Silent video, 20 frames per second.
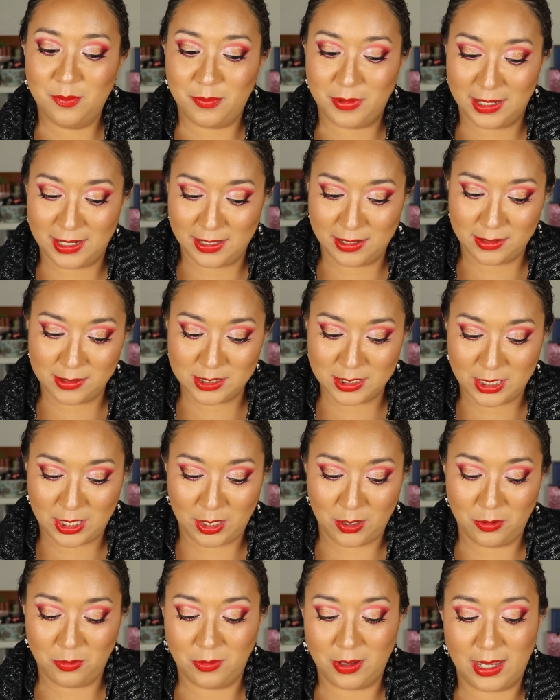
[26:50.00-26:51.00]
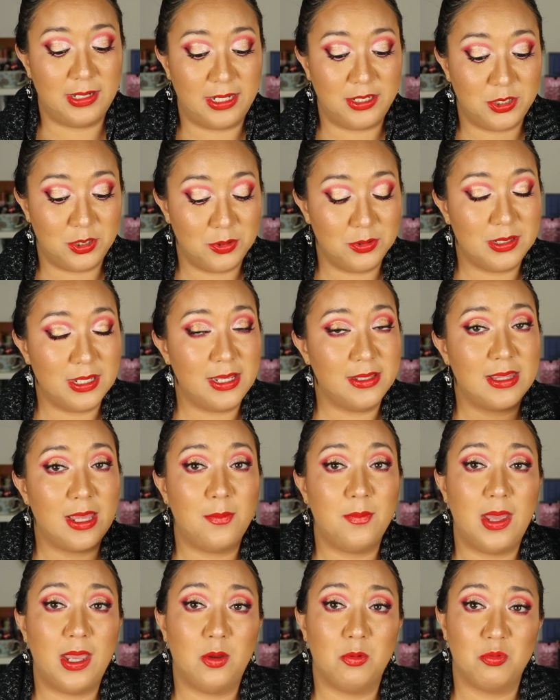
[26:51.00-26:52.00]
but it looks cute. But I do think they
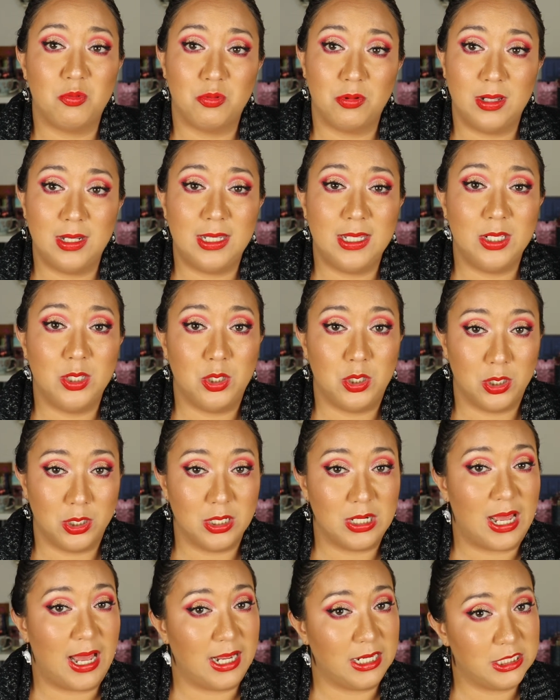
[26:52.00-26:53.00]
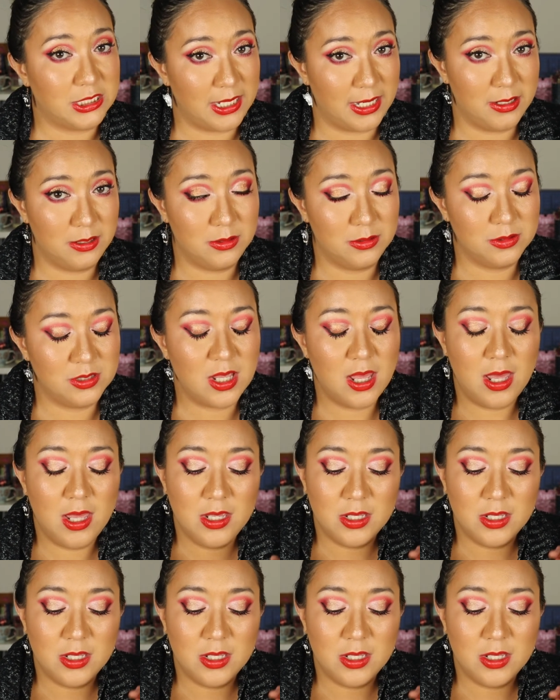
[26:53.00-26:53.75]
make really good eyeshadows,